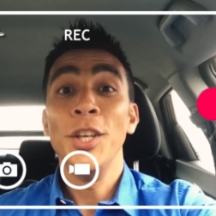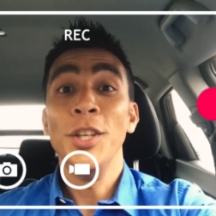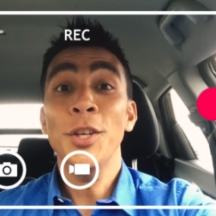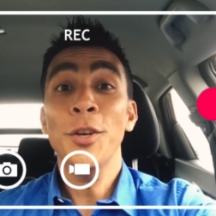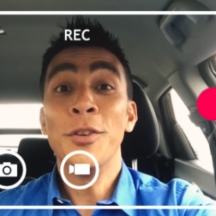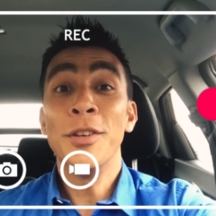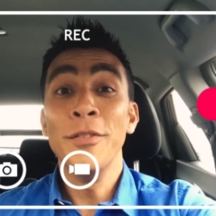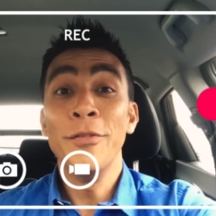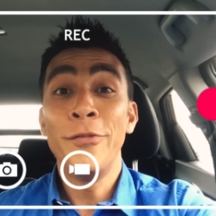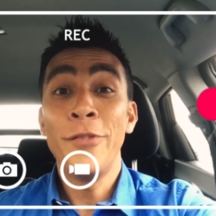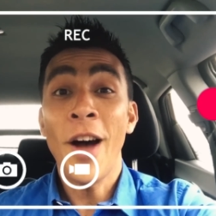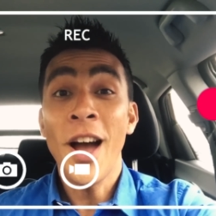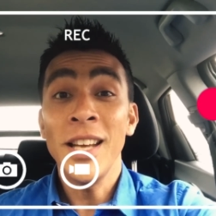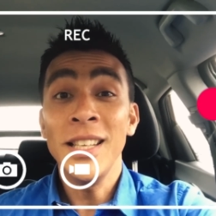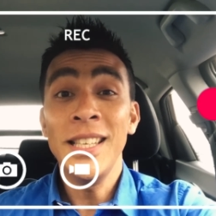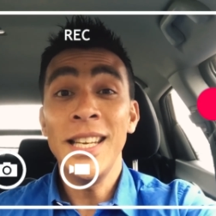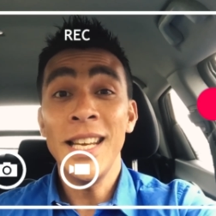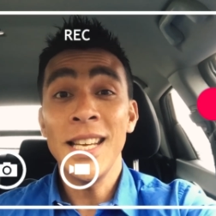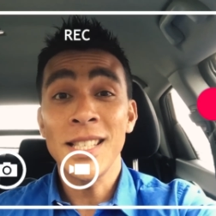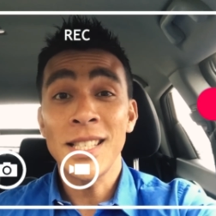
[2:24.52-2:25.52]
You can find
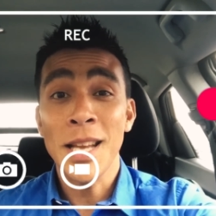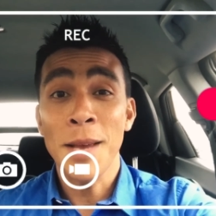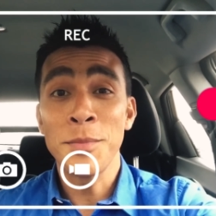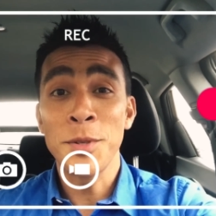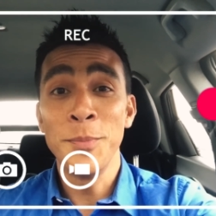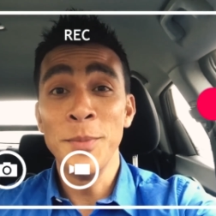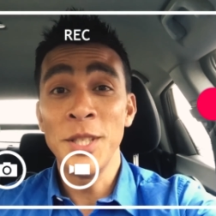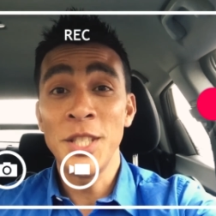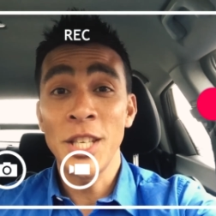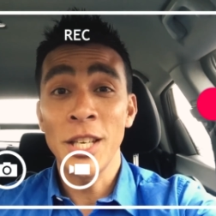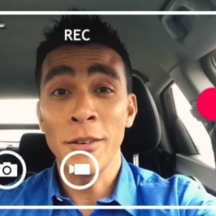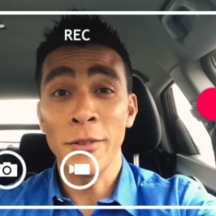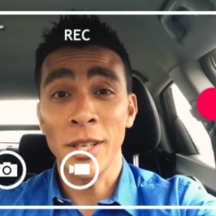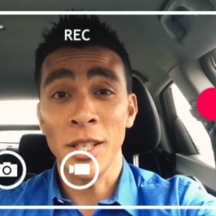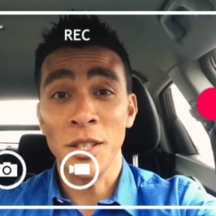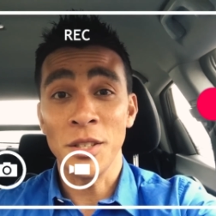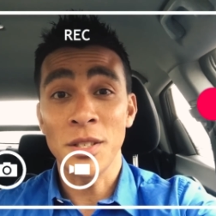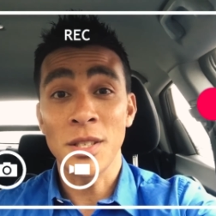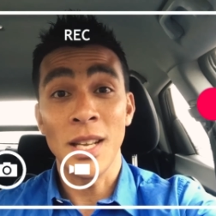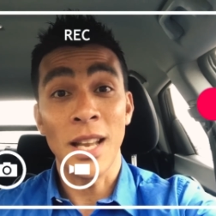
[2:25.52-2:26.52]
D S M's
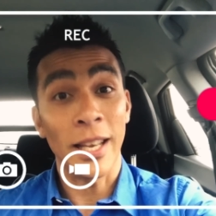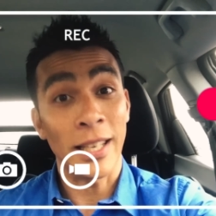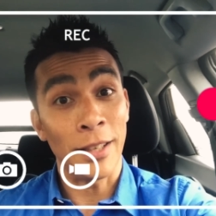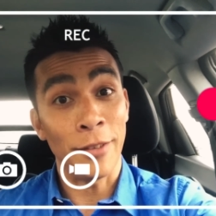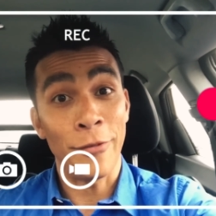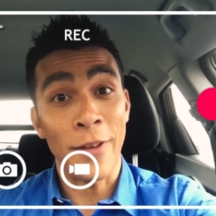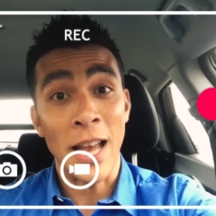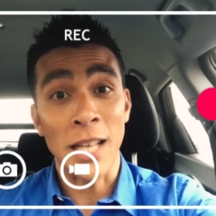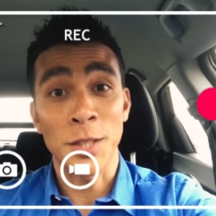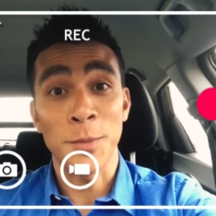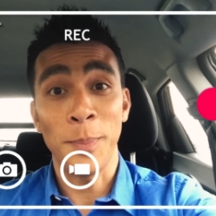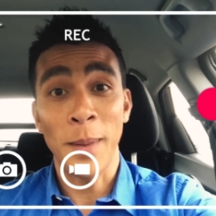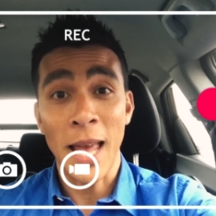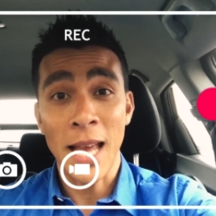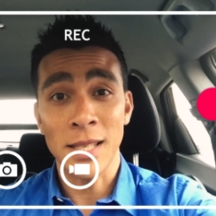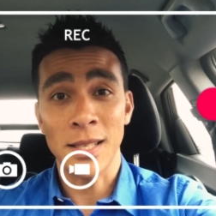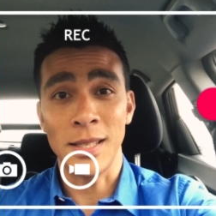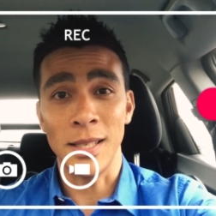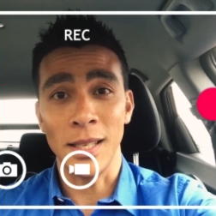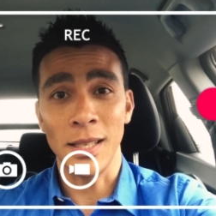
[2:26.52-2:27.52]
materials, like advanced
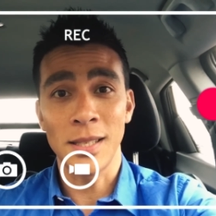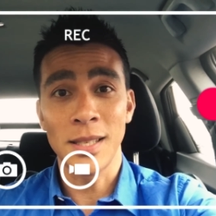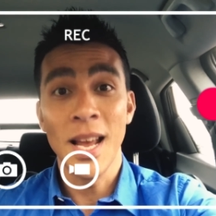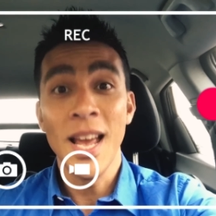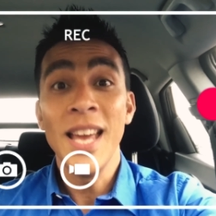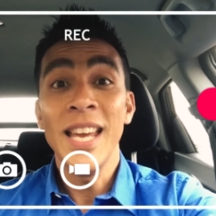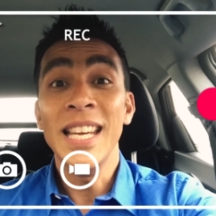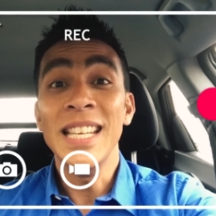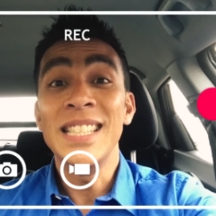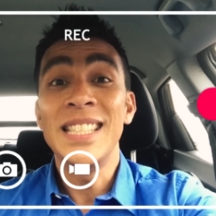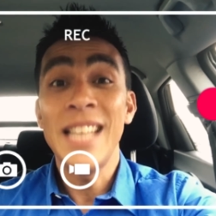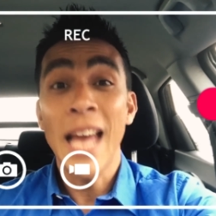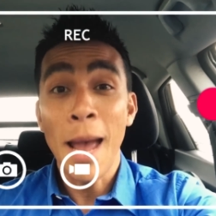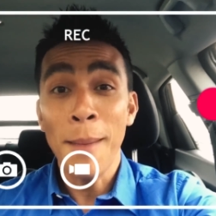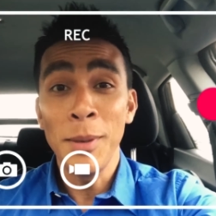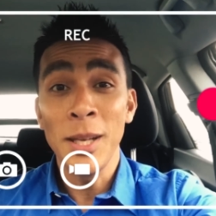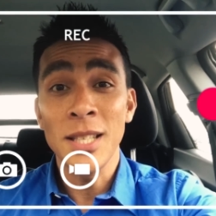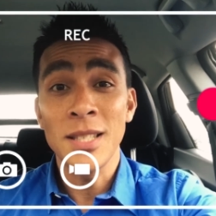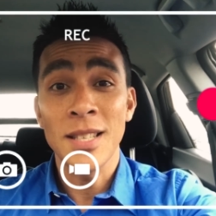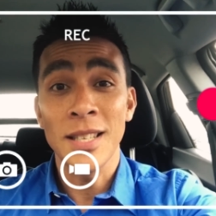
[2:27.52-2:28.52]
plastics, in
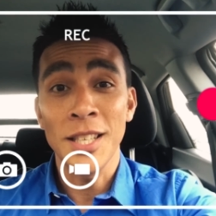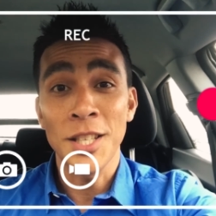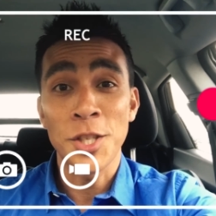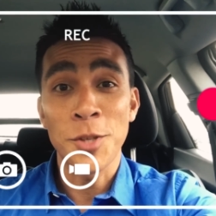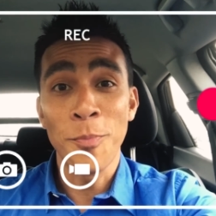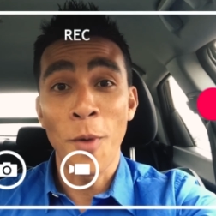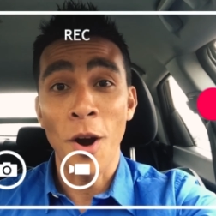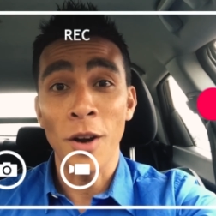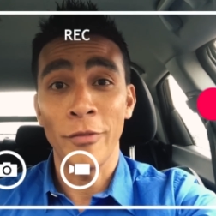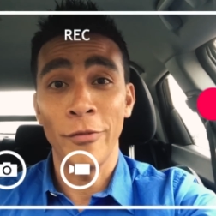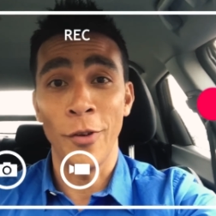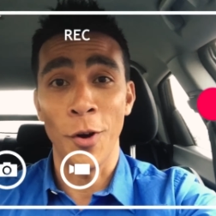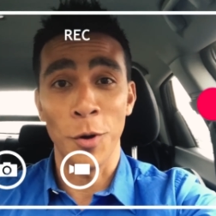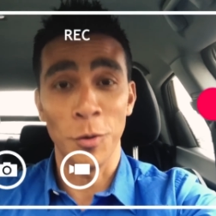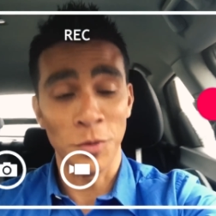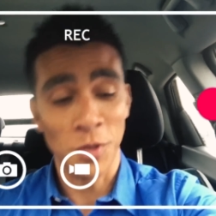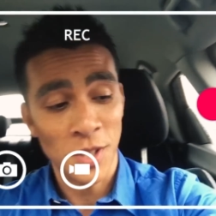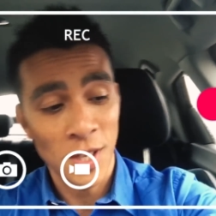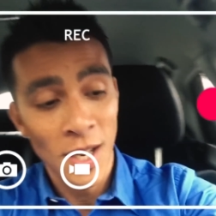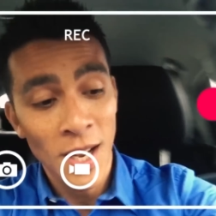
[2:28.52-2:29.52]
tablets and in
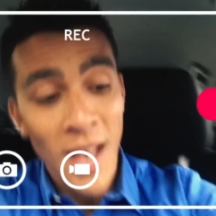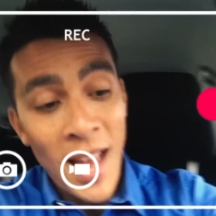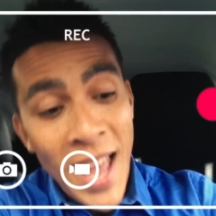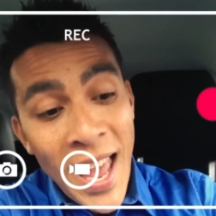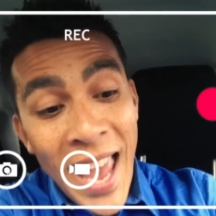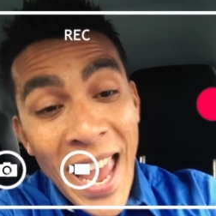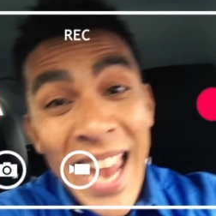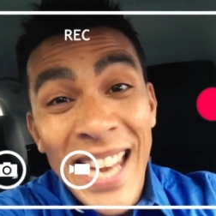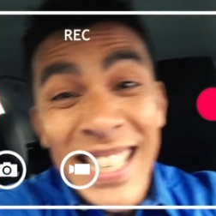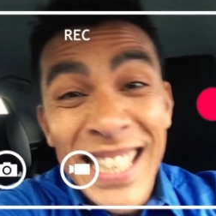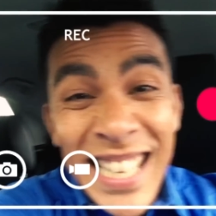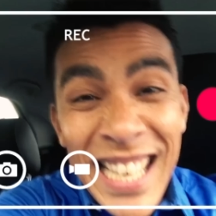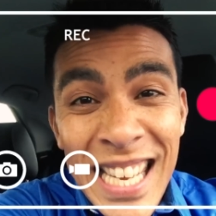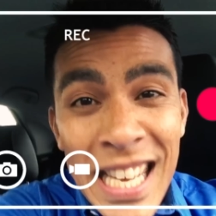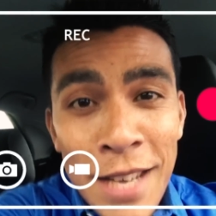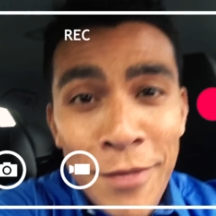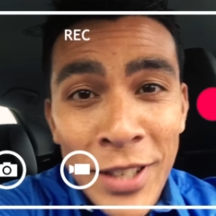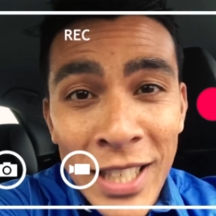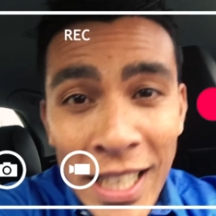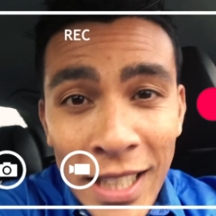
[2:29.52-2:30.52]
smartphones, and
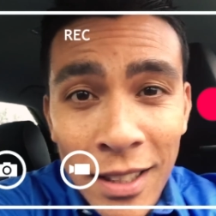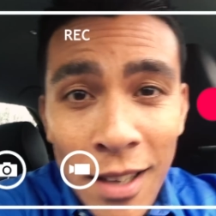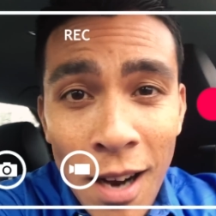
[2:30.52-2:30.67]
even in